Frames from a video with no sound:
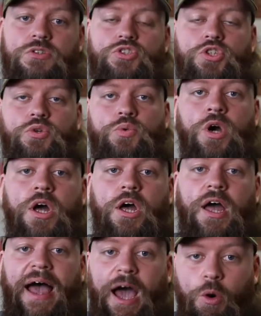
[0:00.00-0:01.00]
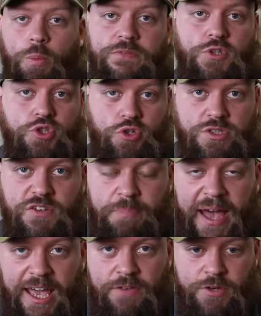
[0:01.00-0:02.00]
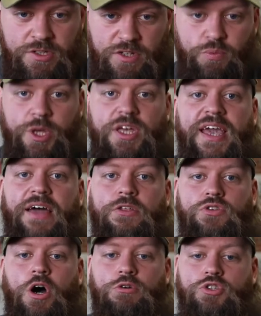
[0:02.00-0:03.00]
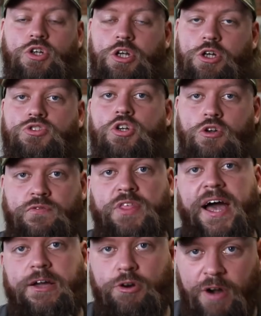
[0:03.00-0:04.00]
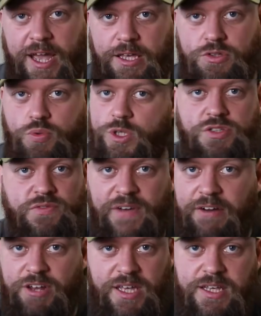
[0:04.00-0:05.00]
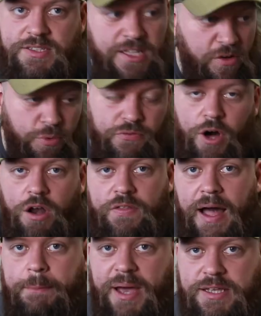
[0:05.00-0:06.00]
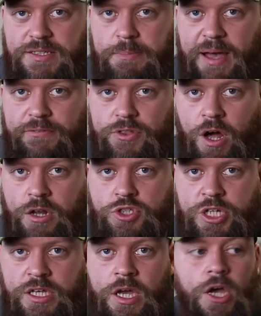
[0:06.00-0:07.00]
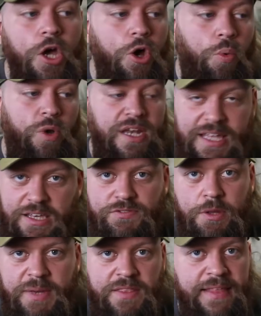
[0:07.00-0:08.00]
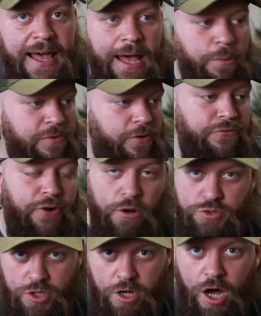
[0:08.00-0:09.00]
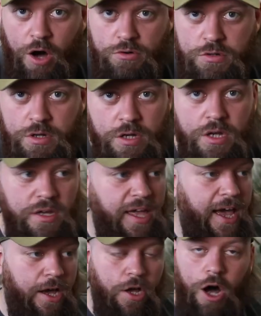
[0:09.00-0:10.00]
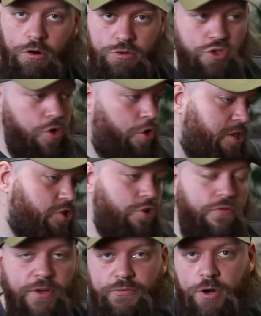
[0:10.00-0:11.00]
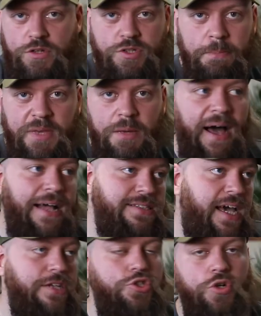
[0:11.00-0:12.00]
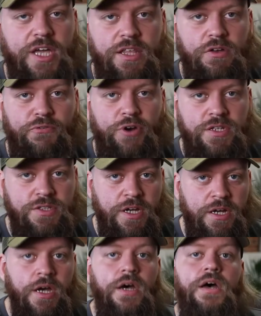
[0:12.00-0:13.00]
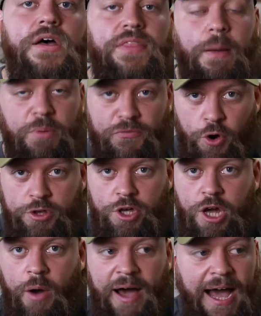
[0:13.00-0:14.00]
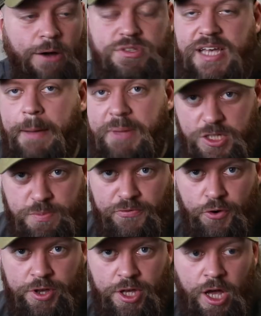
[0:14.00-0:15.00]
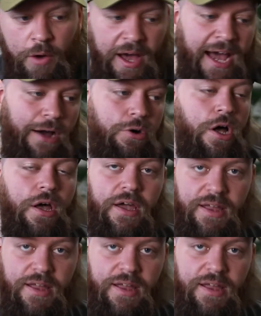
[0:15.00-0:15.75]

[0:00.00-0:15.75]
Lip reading: To help with destructive behaviors, if we can get the dog to learn to love their crate, which is very easy if we follow that basic methodology, we leave them in there with a frozen Kong, get a Kong toy, stuff it full of some meat pate, chuck it in the freezer. Then before you go out, 10 minutes before you go out,